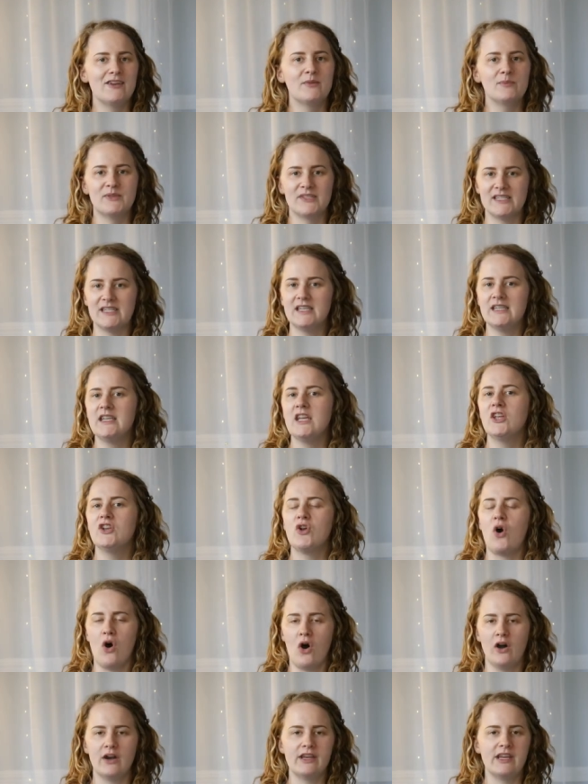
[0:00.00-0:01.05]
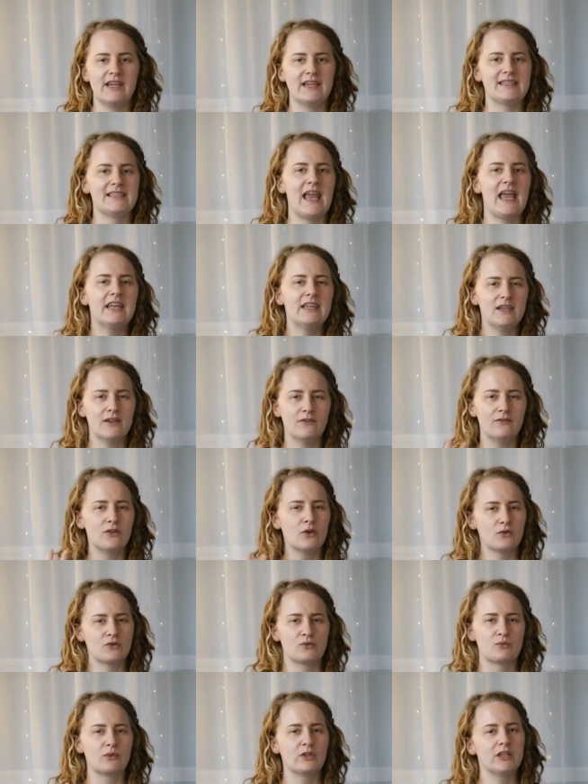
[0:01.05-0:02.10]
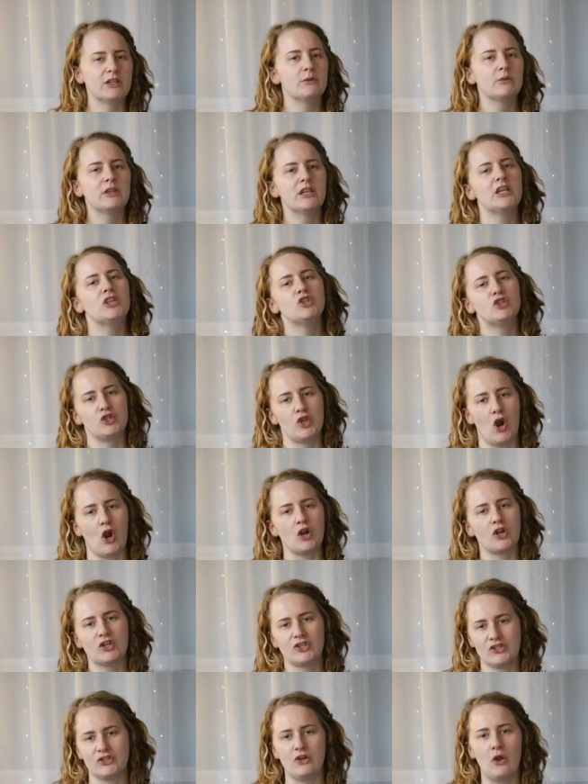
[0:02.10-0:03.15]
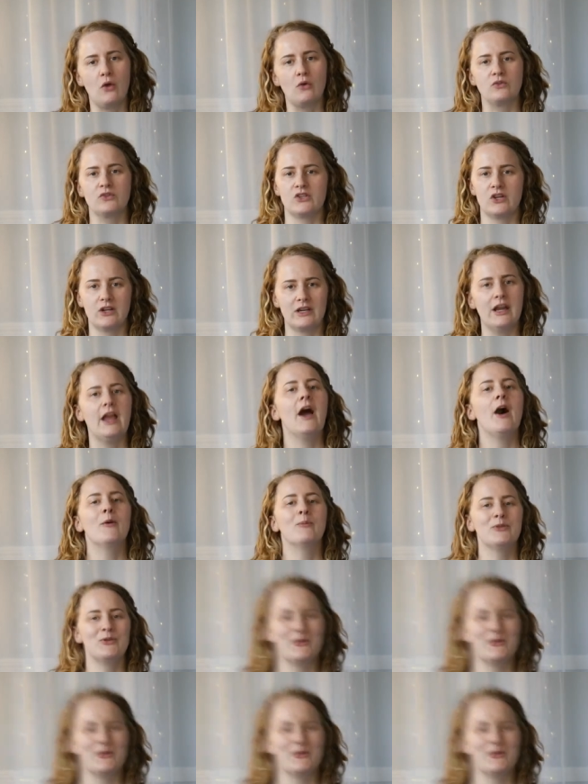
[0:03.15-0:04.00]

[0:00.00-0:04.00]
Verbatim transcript: obsidian, onyx, any of those really, really dark stones are going to help you